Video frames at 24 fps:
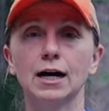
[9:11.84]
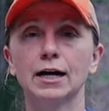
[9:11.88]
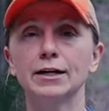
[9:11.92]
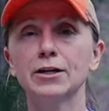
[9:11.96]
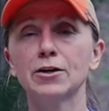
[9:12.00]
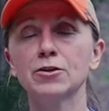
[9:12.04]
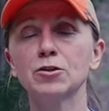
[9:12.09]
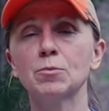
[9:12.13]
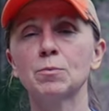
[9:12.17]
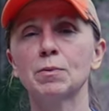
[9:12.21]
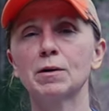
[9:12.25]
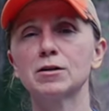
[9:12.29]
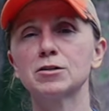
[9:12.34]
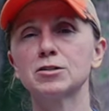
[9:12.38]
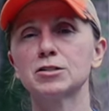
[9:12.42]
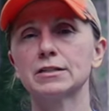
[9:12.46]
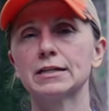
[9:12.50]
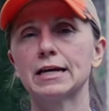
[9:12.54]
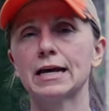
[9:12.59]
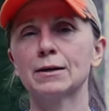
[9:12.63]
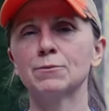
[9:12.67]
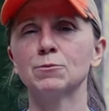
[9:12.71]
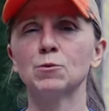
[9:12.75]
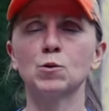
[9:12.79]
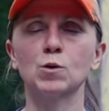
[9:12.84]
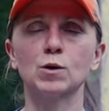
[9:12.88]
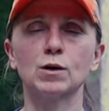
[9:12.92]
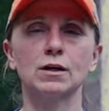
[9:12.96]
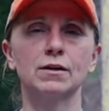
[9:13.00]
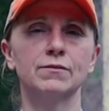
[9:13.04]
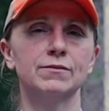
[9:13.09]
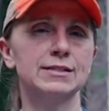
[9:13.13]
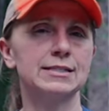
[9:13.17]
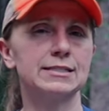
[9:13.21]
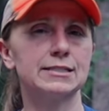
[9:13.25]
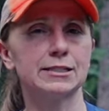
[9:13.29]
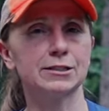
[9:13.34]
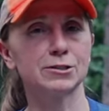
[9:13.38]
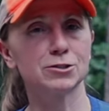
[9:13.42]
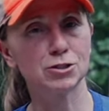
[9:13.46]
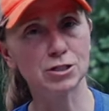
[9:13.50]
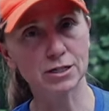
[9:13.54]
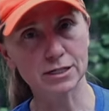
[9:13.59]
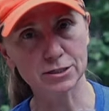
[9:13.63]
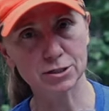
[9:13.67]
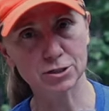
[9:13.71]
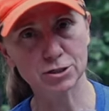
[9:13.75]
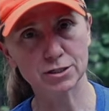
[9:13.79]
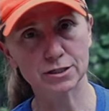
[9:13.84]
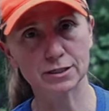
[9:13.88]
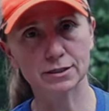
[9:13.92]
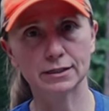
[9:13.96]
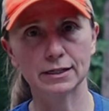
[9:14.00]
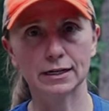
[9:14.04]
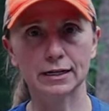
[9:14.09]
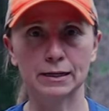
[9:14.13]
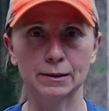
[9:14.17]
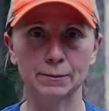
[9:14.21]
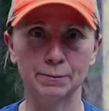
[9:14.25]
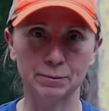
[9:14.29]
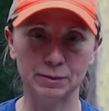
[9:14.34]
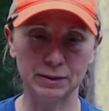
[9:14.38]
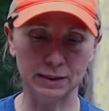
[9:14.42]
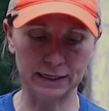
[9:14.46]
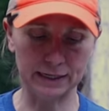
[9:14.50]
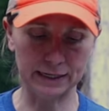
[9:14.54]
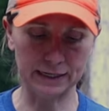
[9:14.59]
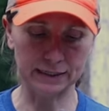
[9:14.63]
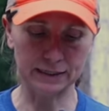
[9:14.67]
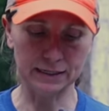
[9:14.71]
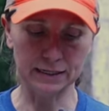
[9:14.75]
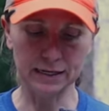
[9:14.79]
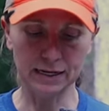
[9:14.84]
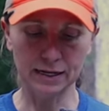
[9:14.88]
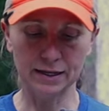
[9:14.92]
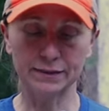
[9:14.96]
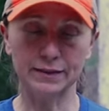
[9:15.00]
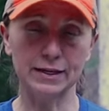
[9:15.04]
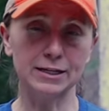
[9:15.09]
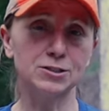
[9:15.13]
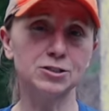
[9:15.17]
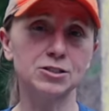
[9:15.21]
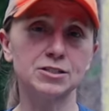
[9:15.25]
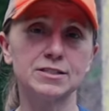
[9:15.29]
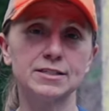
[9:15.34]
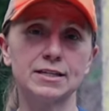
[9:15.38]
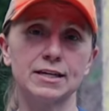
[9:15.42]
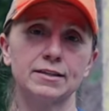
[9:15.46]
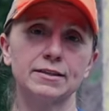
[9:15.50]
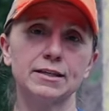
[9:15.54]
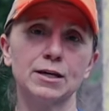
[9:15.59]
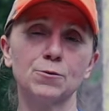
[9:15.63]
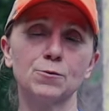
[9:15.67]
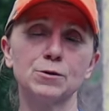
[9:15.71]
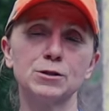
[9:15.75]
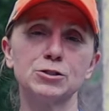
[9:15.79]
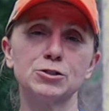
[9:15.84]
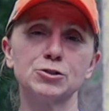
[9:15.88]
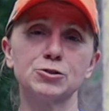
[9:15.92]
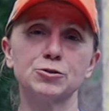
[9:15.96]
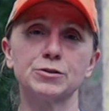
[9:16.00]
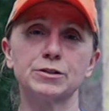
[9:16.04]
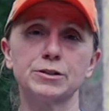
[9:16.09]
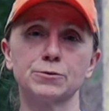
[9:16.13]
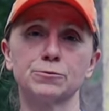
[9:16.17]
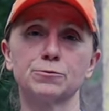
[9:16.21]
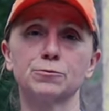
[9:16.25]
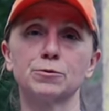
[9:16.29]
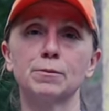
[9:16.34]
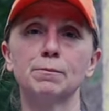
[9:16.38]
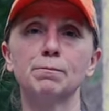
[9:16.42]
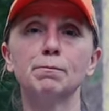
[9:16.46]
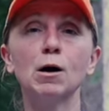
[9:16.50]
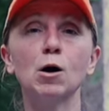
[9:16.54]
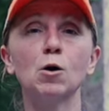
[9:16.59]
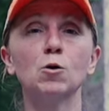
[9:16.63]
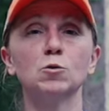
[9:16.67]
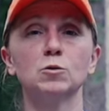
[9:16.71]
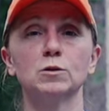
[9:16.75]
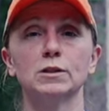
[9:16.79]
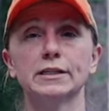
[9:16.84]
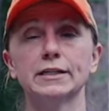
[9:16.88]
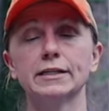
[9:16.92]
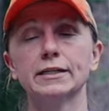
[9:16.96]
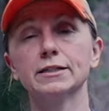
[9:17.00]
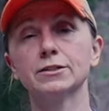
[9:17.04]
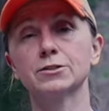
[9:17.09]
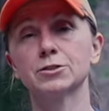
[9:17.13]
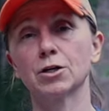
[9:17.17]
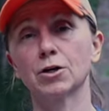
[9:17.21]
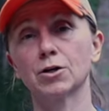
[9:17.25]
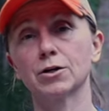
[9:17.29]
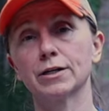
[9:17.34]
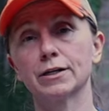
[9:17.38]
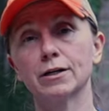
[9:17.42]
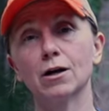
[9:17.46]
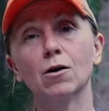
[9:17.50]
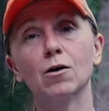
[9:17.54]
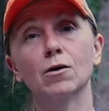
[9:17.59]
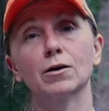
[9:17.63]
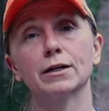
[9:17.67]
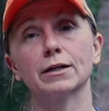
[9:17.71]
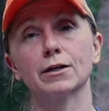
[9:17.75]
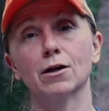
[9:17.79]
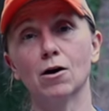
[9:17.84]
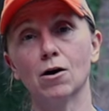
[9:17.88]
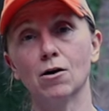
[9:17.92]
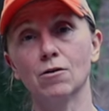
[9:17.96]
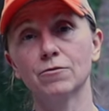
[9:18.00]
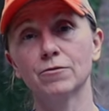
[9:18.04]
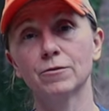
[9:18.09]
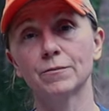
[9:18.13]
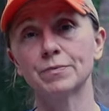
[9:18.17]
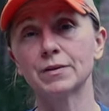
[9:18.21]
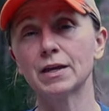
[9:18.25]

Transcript: Another person had more of a suggestion than a complaint. They just said they wish you could remotely turn it on and off.